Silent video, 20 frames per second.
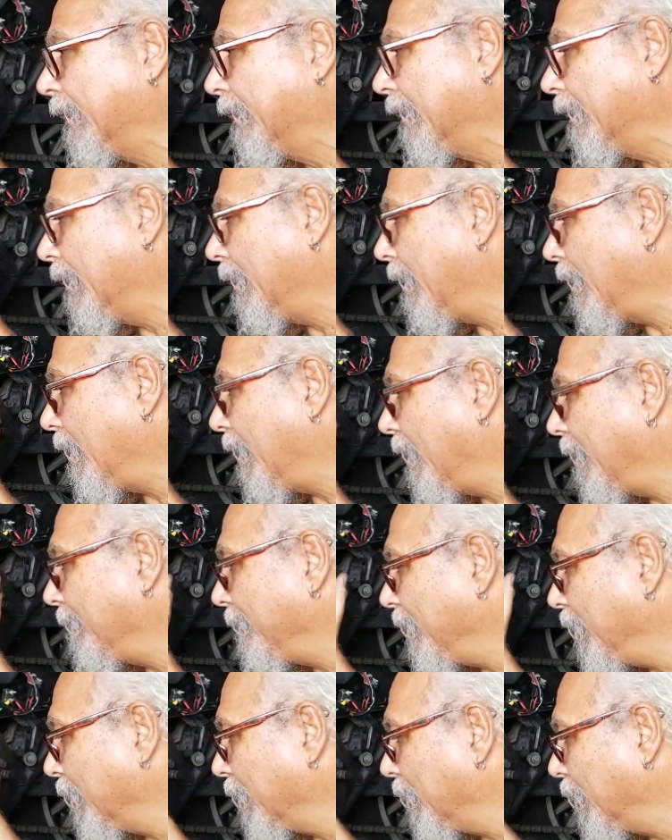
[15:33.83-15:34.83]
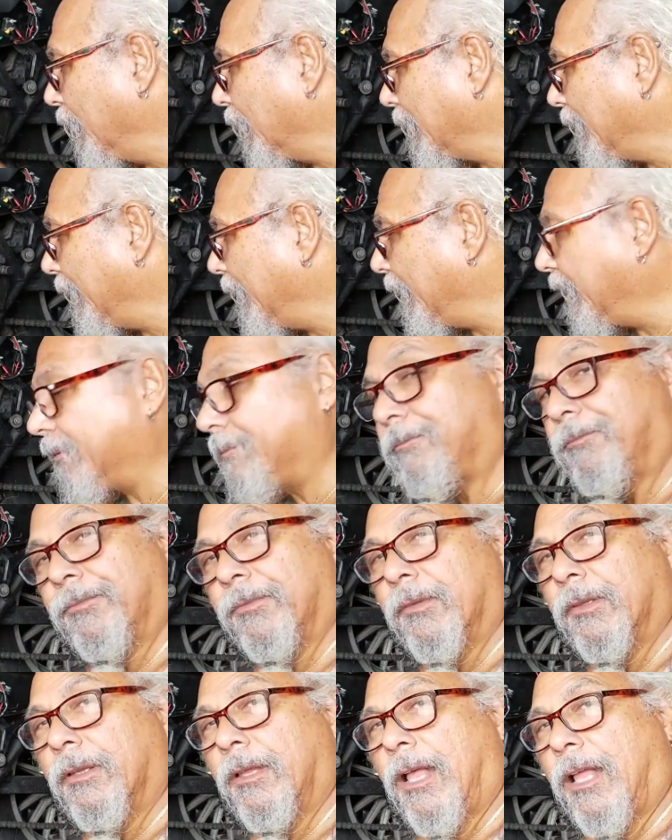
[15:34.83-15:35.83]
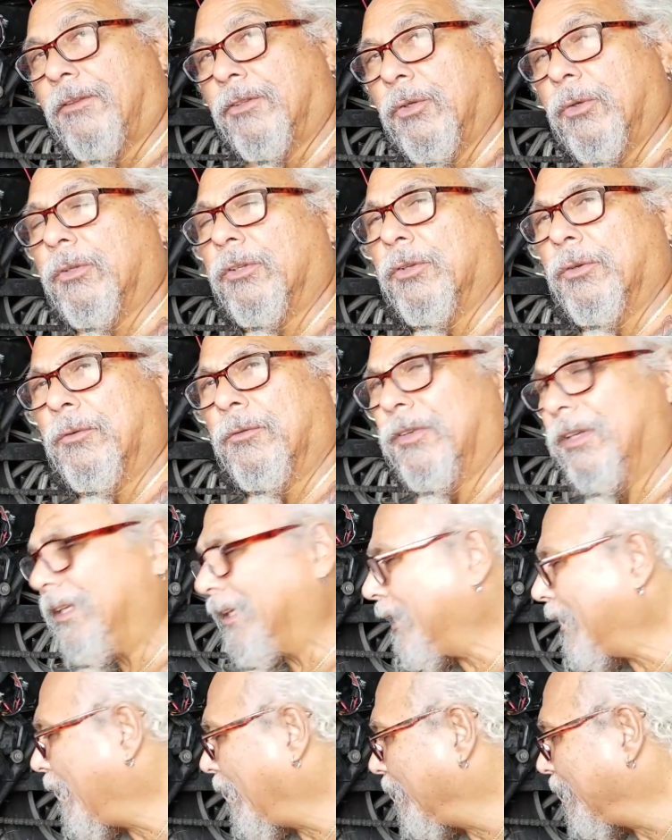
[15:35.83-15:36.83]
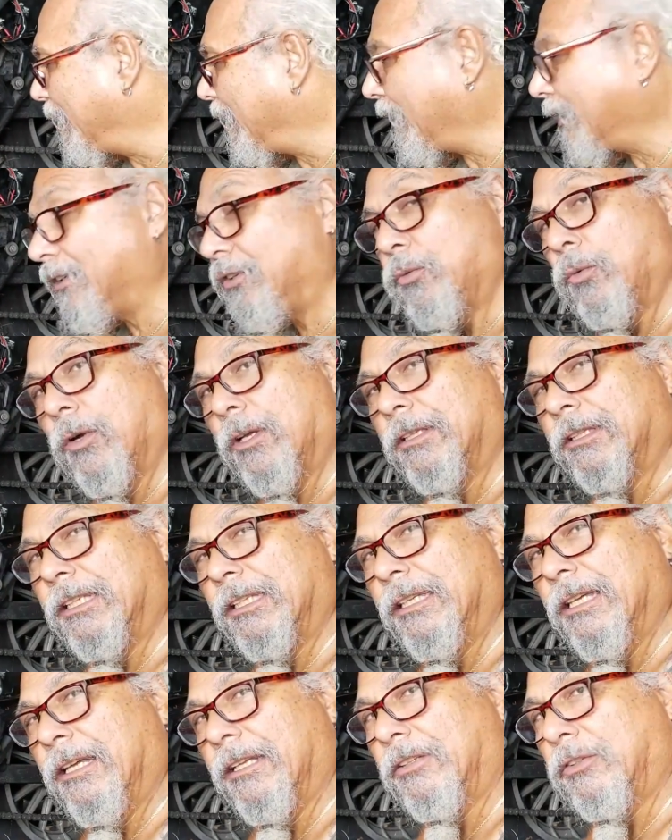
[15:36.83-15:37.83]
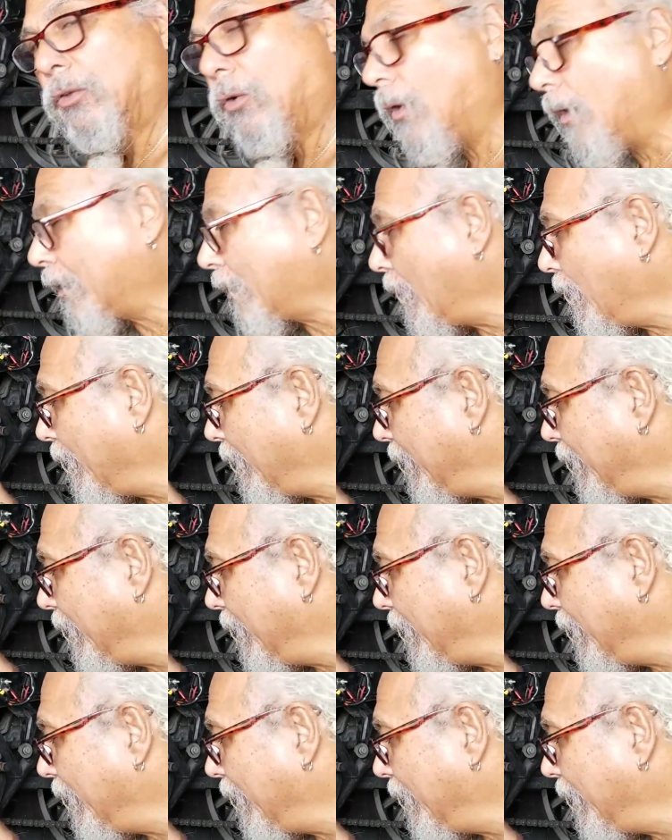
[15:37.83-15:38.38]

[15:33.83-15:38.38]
You can look it up. I'll do a little video and tell you what the torque on